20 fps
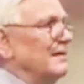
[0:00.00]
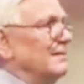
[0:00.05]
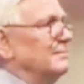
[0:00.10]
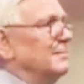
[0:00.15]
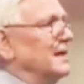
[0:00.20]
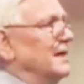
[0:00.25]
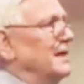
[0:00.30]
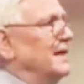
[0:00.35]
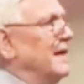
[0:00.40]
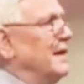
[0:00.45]

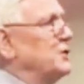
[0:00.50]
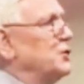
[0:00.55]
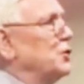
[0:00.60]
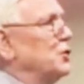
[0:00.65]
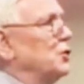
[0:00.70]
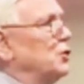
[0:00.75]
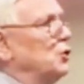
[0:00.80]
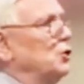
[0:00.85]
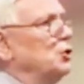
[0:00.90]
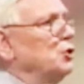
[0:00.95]
but
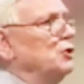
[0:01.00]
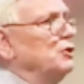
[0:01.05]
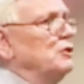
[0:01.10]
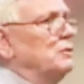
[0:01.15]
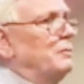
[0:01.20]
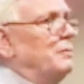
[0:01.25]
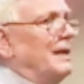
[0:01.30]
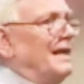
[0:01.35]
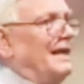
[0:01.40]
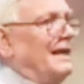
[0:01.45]
nature
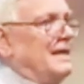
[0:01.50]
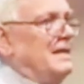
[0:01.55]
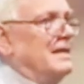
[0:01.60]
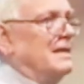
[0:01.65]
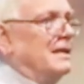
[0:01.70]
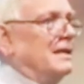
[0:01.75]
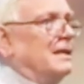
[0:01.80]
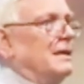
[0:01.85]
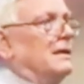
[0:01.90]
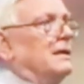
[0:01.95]
couldn't be
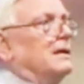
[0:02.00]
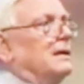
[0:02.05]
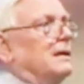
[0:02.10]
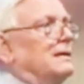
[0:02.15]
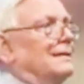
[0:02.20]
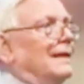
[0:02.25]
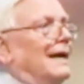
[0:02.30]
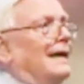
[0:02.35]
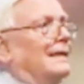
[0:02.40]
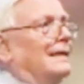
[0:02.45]

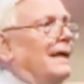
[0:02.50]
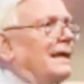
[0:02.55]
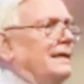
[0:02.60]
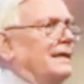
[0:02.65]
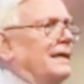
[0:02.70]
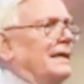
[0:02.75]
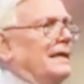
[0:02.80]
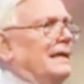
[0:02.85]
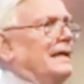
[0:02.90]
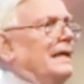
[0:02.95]

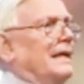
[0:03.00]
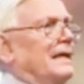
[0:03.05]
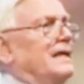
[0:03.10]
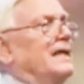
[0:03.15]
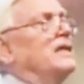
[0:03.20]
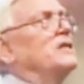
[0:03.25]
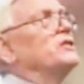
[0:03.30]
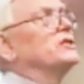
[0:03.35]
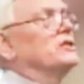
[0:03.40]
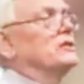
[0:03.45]
dialectic
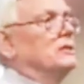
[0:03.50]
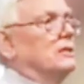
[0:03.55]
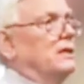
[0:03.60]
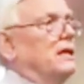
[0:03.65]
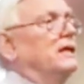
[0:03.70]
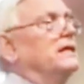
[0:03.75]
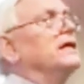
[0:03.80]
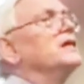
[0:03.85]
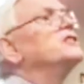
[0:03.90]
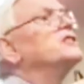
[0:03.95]
in
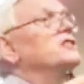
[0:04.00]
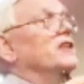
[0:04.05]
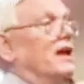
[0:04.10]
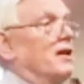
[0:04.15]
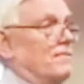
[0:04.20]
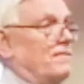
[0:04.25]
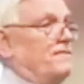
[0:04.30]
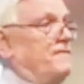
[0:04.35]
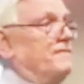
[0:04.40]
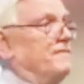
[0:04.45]

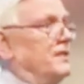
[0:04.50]
itself.